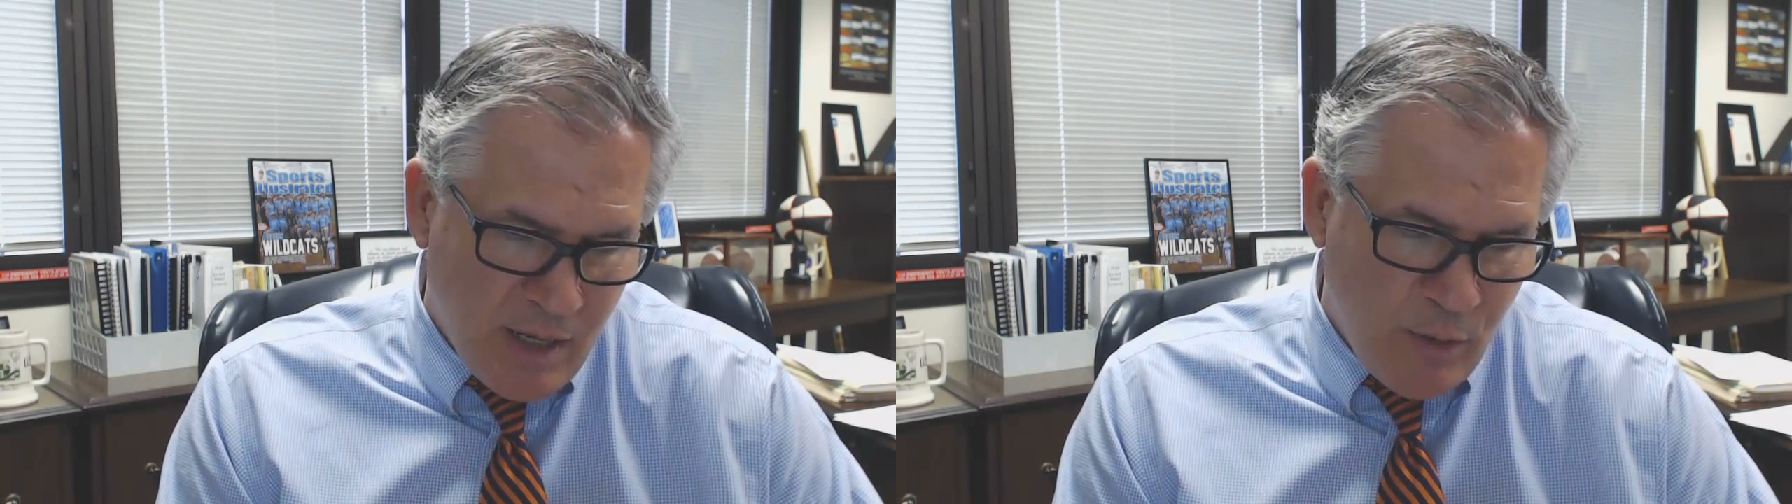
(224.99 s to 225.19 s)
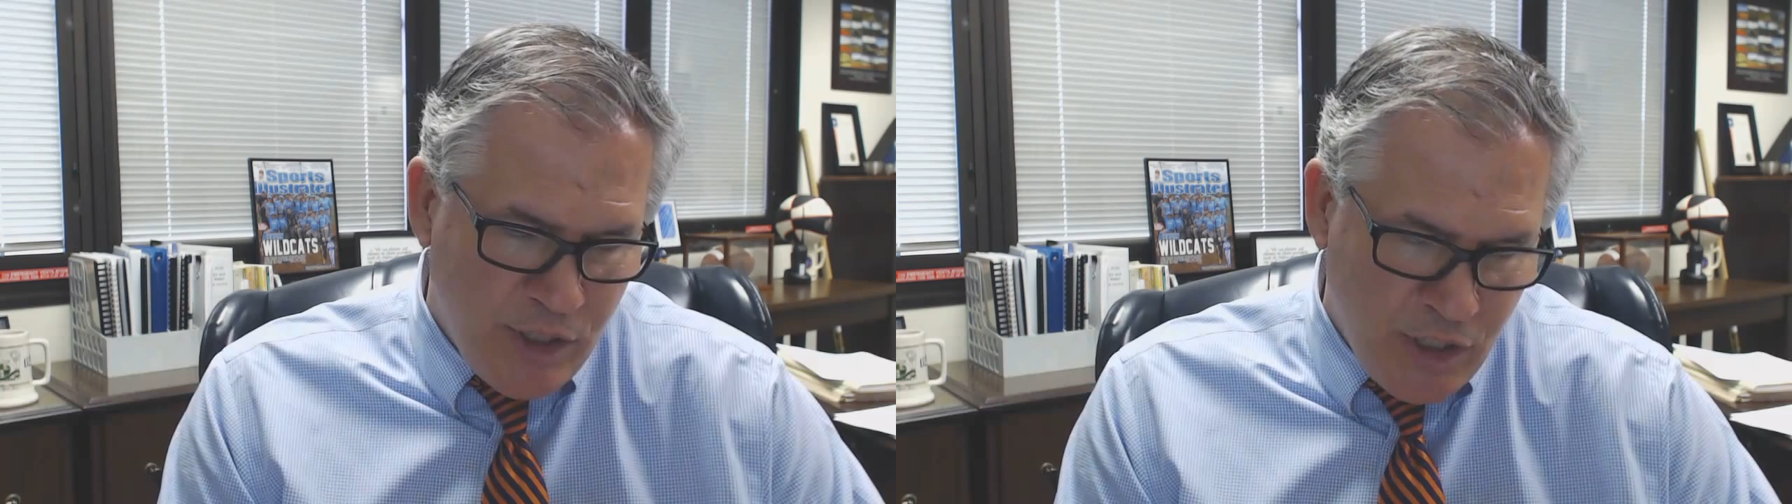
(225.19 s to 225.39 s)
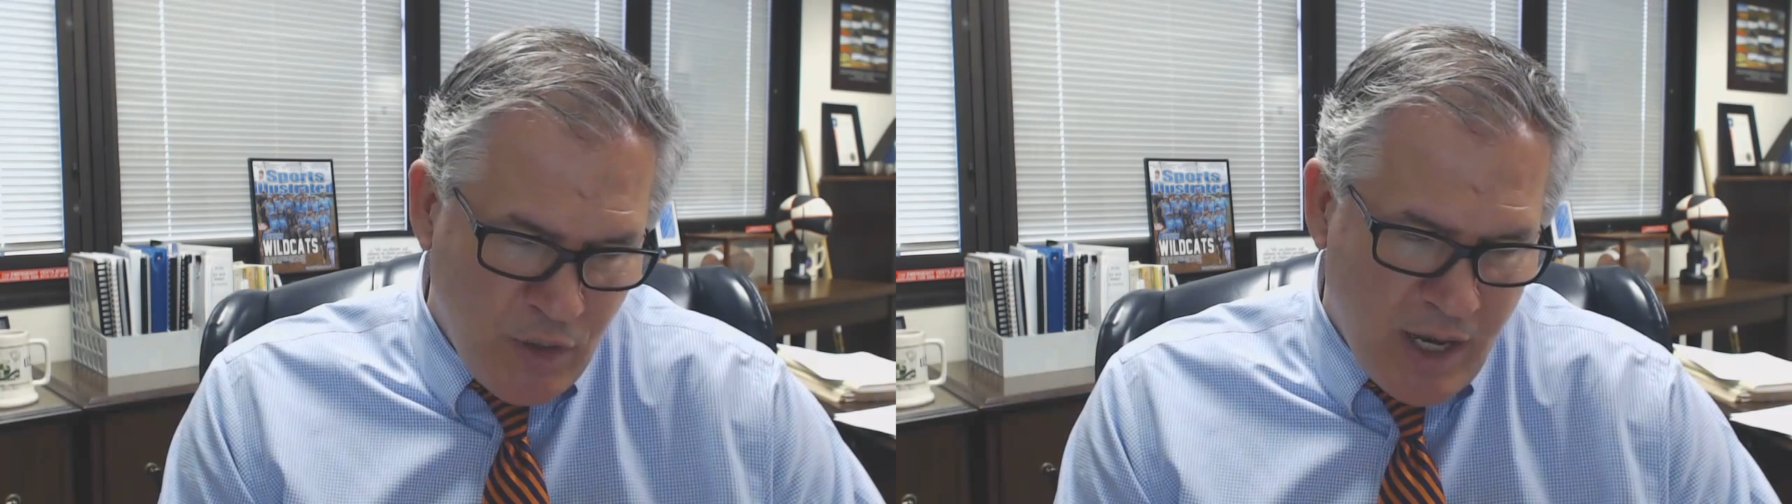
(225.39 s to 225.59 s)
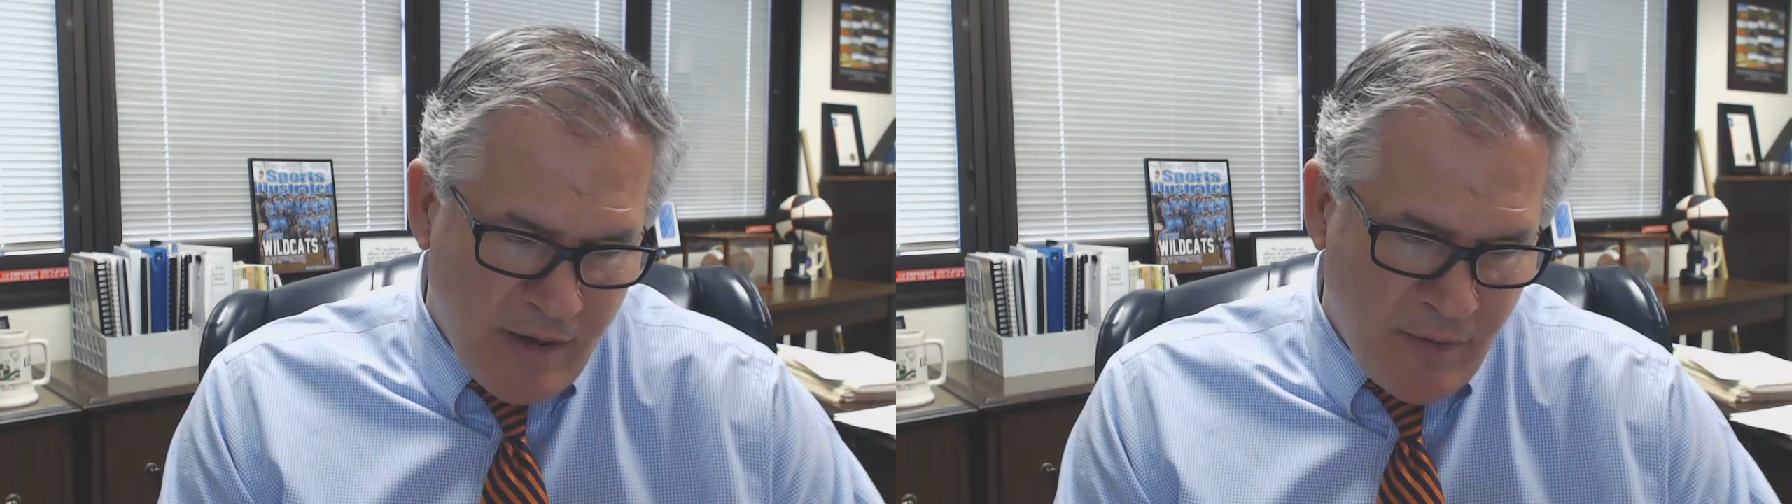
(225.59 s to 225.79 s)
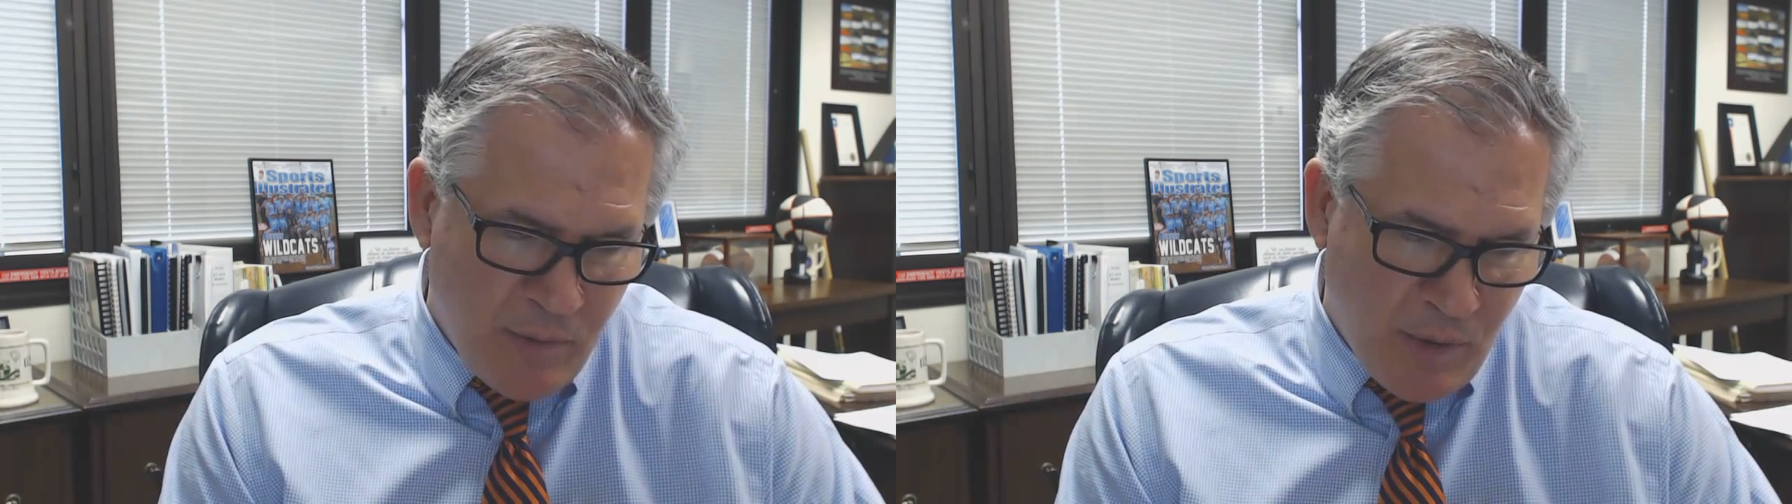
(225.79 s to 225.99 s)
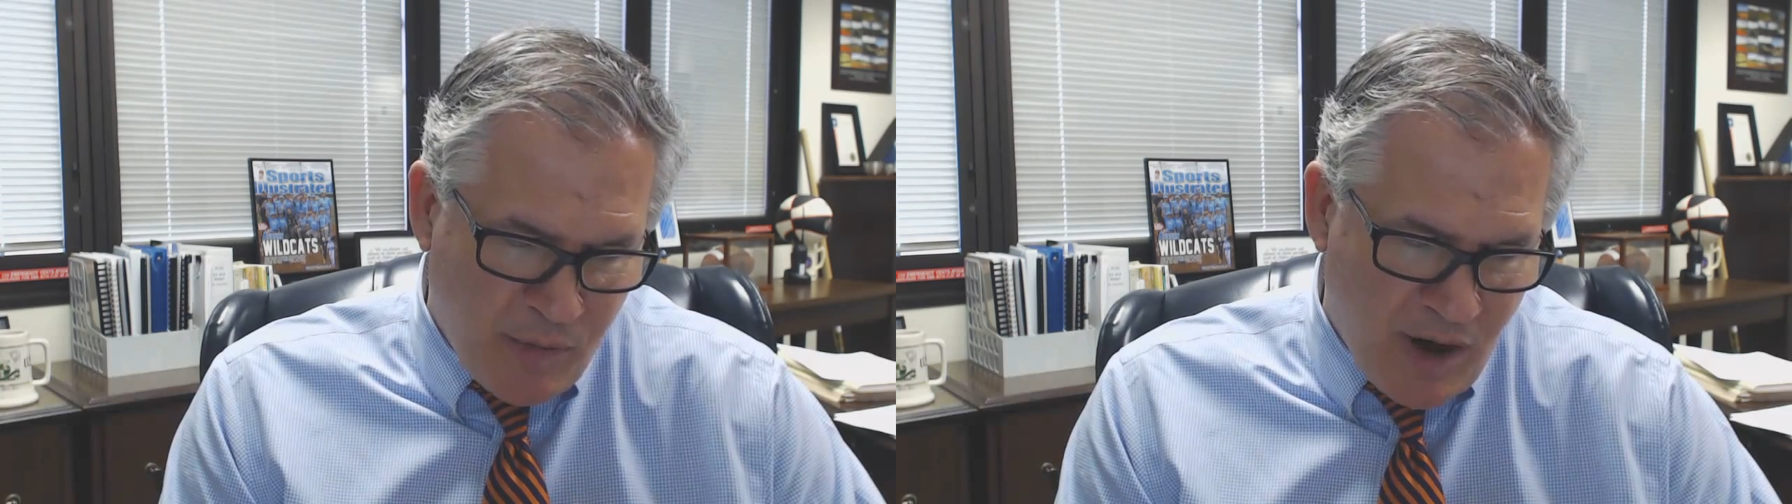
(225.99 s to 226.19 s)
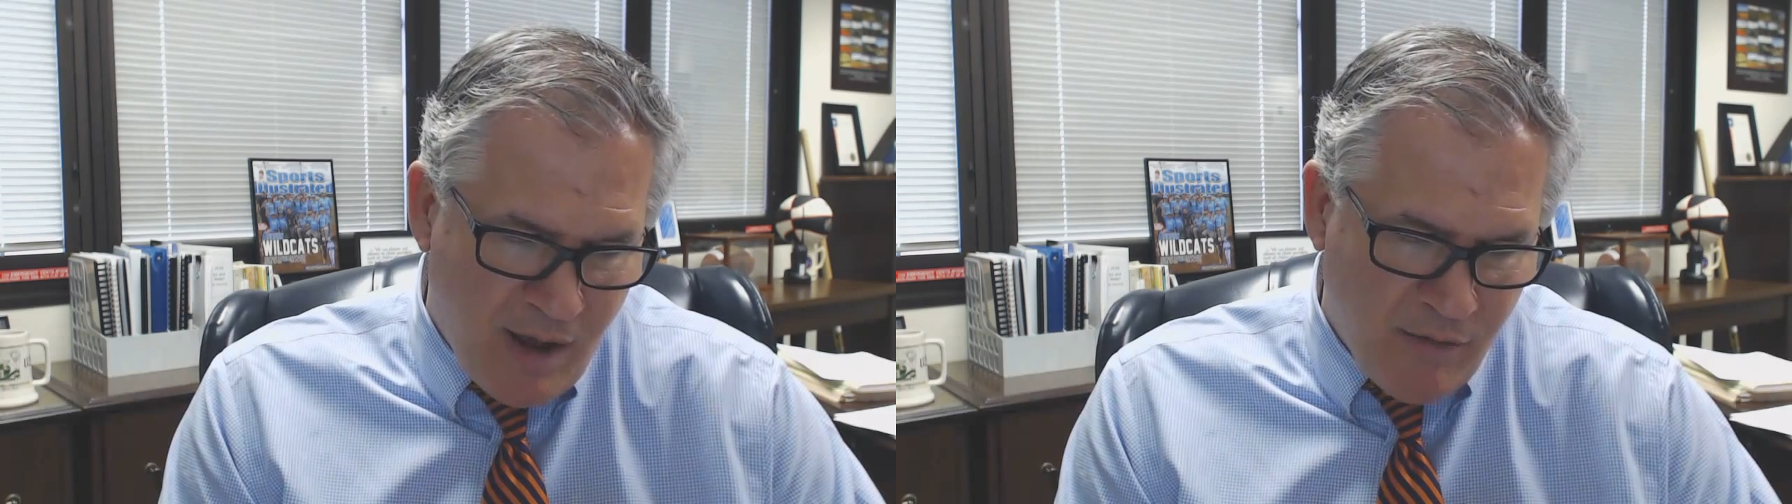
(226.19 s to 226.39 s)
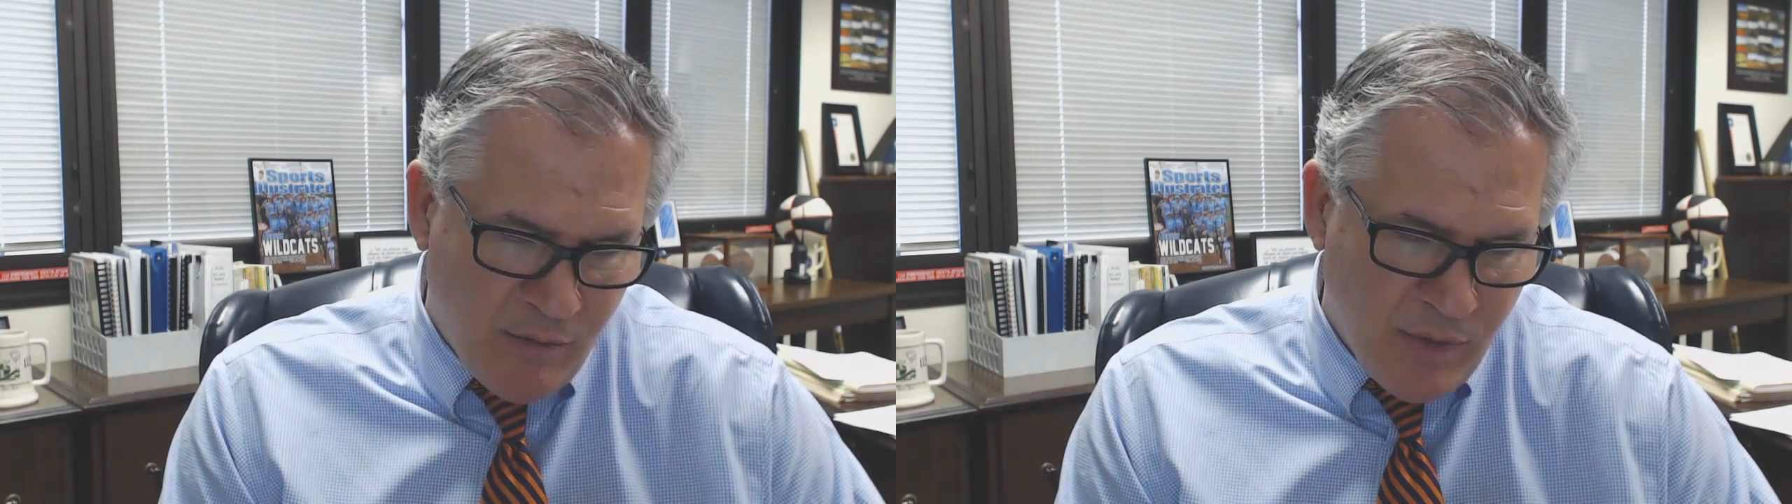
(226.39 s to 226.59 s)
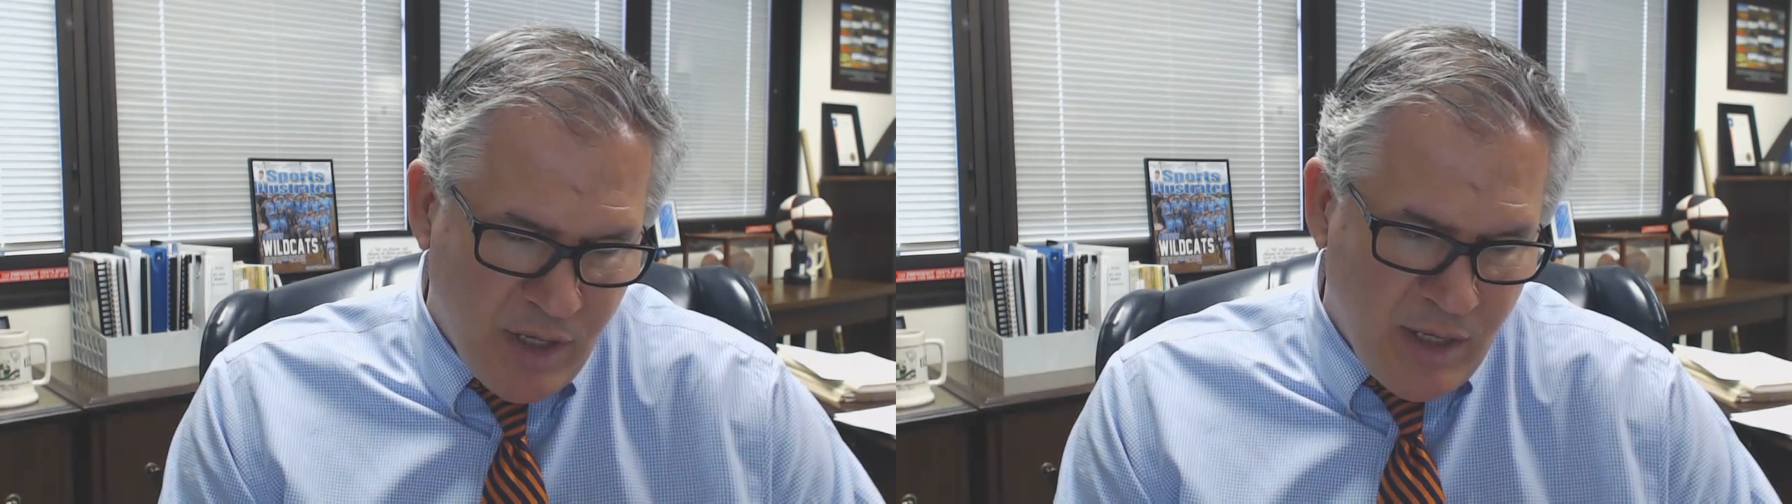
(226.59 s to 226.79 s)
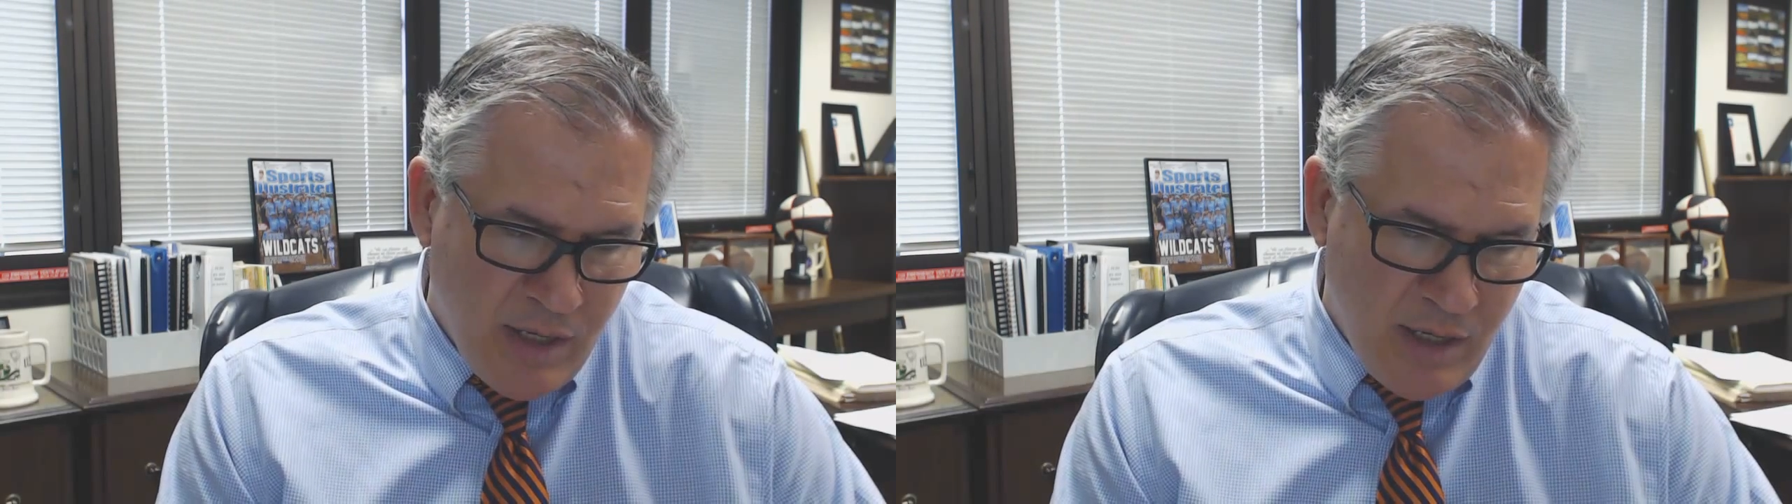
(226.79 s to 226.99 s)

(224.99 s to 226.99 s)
that we do have a problem